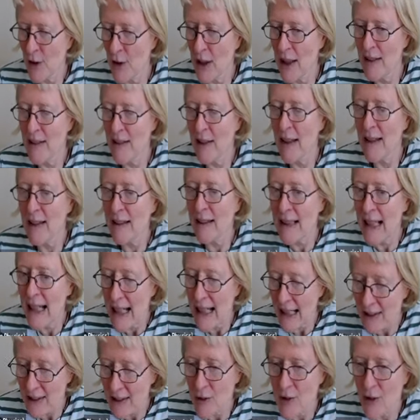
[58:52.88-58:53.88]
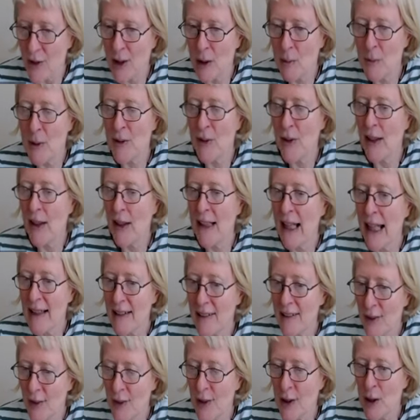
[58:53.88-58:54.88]
z and an x, sigma z
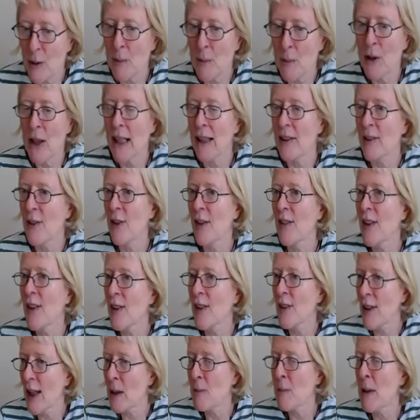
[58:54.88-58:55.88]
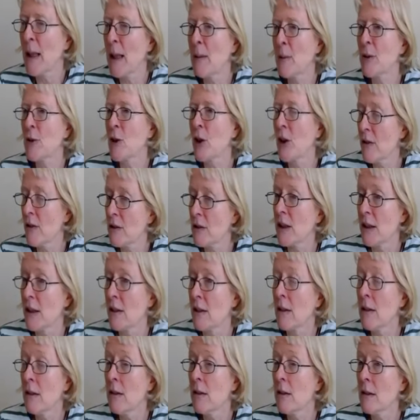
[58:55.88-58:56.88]
and a sigma x in the same
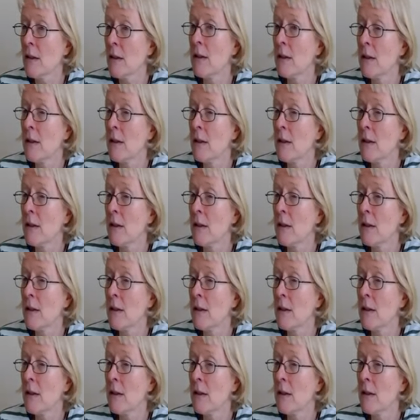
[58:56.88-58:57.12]
Hamiltonian.